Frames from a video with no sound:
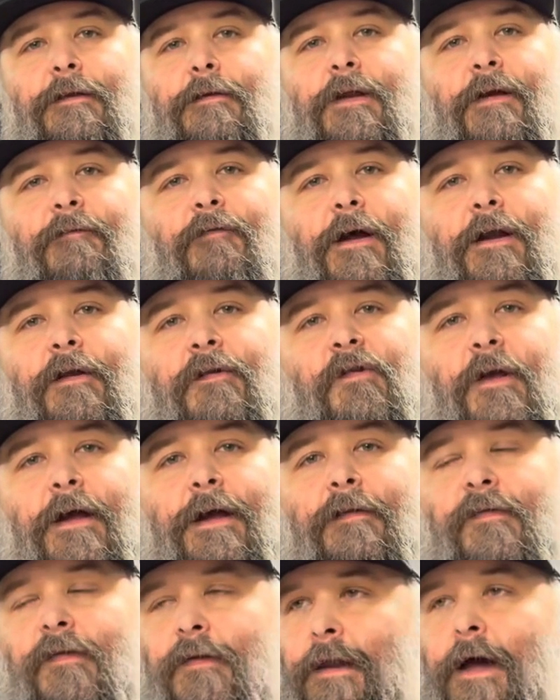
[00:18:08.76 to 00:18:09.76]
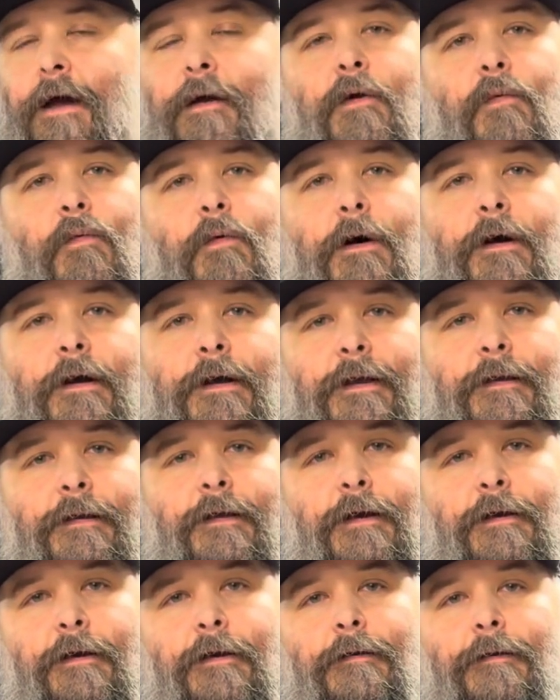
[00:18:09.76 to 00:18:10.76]
and you never had a chance, and now you're walking in
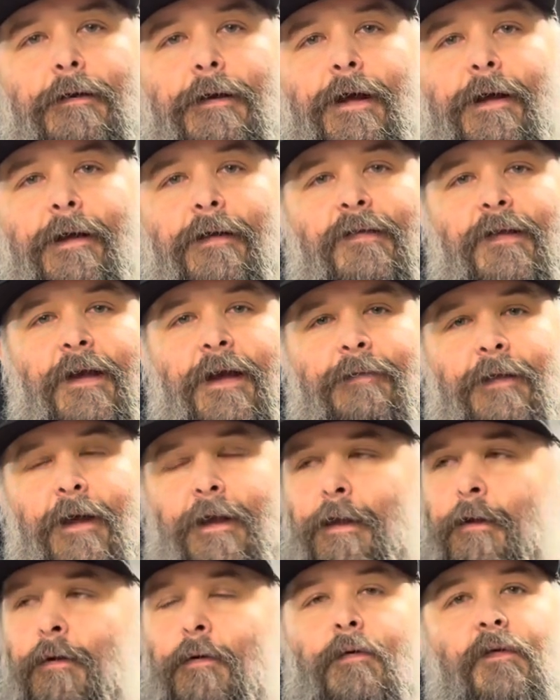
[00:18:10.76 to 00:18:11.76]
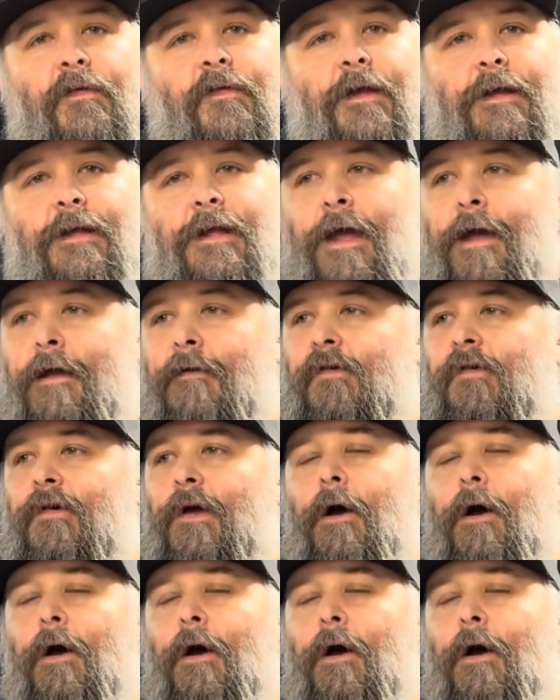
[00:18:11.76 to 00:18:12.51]
here saying that you used to catch